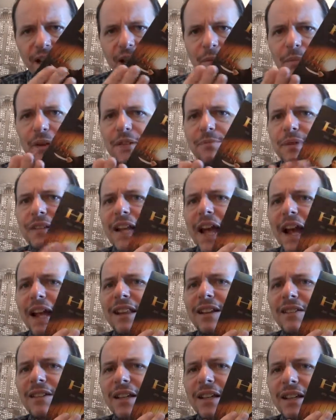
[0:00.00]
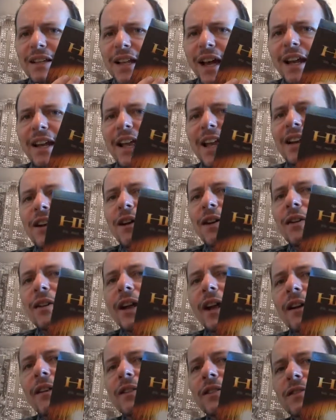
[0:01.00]
but spectacularly done. And her
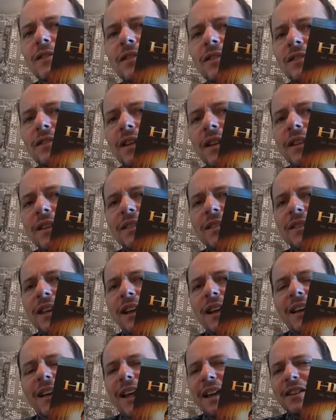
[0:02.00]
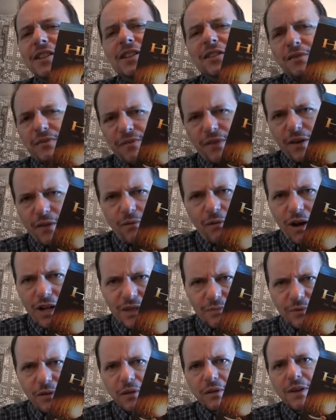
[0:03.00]
character is again, she's very
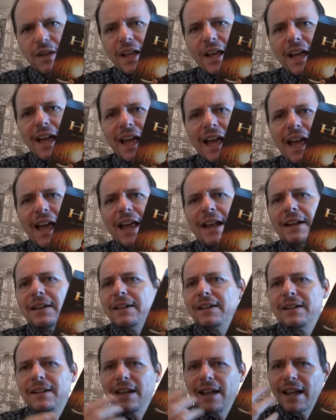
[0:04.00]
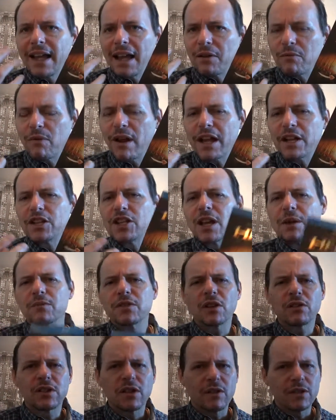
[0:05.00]
watchable. And again, red, she comes
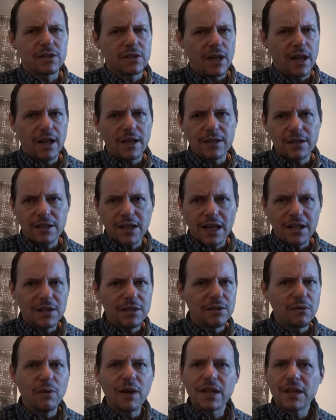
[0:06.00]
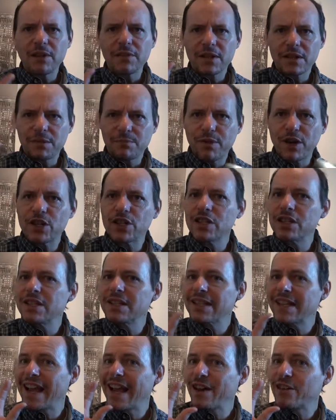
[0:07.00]
out there and the way the expressions
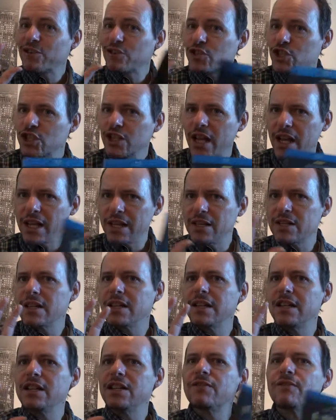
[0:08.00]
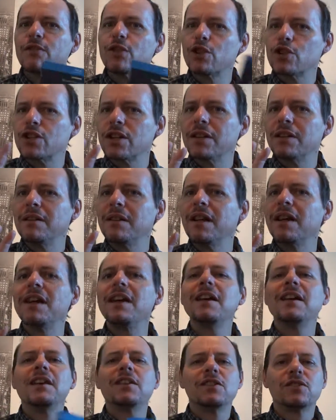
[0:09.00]
and the characters change in each version.
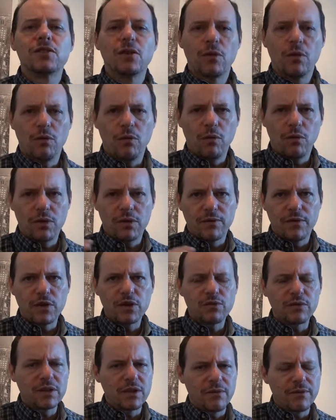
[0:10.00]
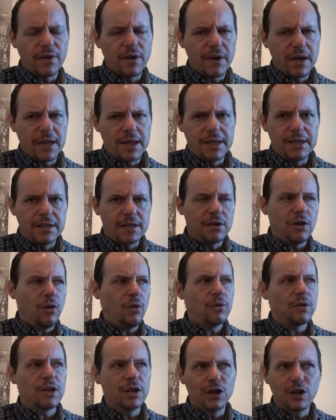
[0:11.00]
So the first one, they're very, you
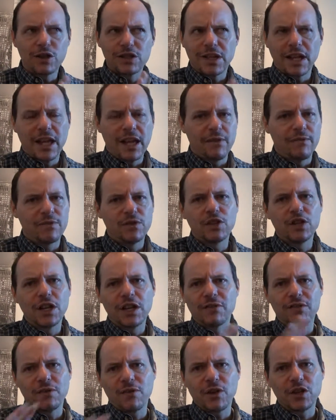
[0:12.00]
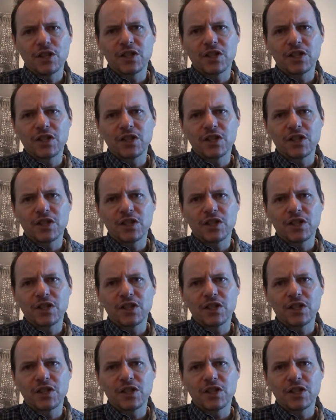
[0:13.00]
know, the looks they give, she gives a very